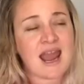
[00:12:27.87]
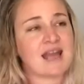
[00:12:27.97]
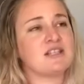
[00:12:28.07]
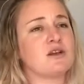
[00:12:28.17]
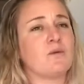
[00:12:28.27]

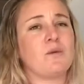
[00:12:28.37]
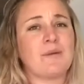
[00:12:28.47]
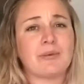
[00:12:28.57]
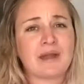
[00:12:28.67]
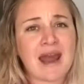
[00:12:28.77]
And so we
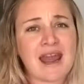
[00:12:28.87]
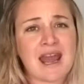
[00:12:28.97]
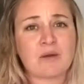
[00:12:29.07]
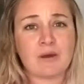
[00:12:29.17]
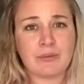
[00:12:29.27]
pray
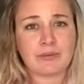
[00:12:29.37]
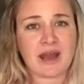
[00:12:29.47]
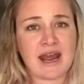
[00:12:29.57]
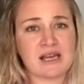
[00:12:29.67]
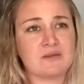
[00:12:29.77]
and we
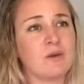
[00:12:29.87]
praise.